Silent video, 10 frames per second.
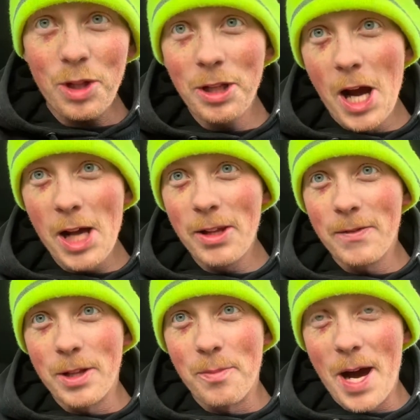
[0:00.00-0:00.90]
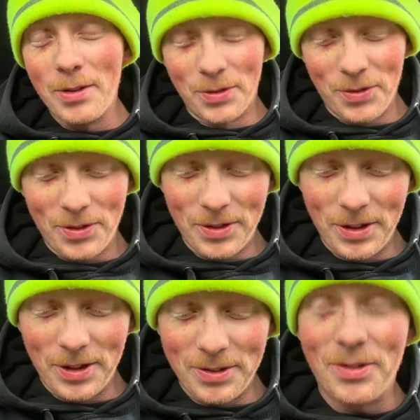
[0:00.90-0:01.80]
Now I live in the mountains,
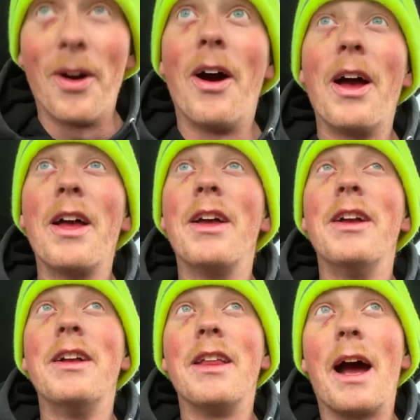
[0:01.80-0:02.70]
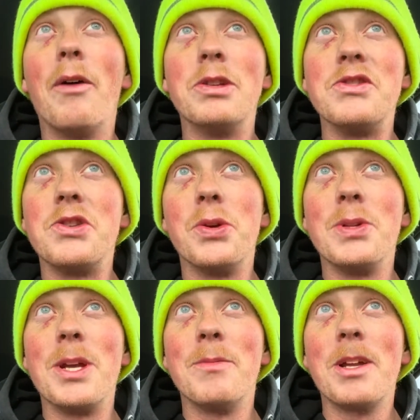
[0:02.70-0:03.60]
so like I wasn't too
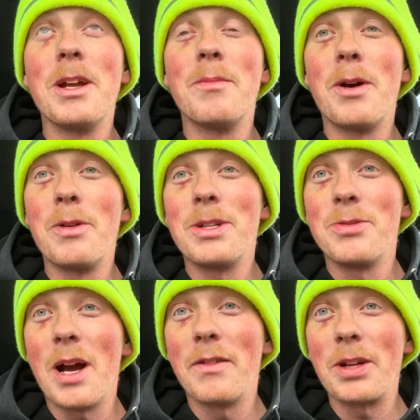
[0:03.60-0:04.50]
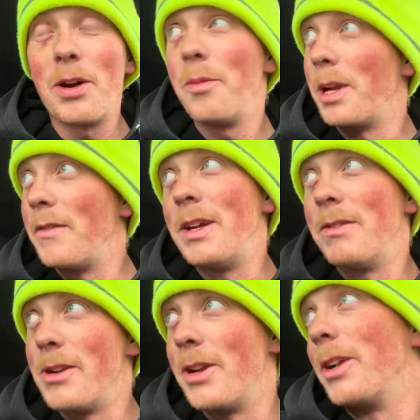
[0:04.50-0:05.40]
intimidated about winter driving at all, but I've
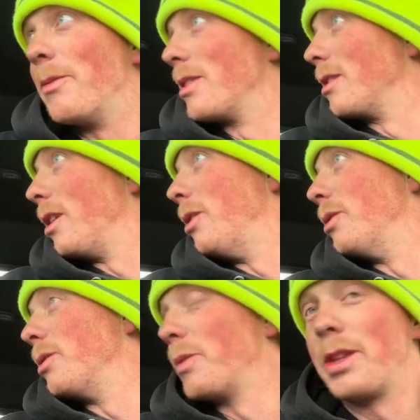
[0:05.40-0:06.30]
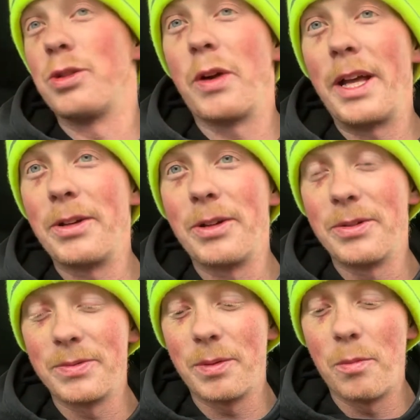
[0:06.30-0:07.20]
never done it with a load or with a trailer
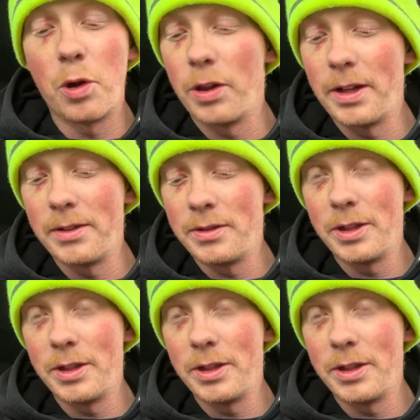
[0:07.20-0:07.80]
more than,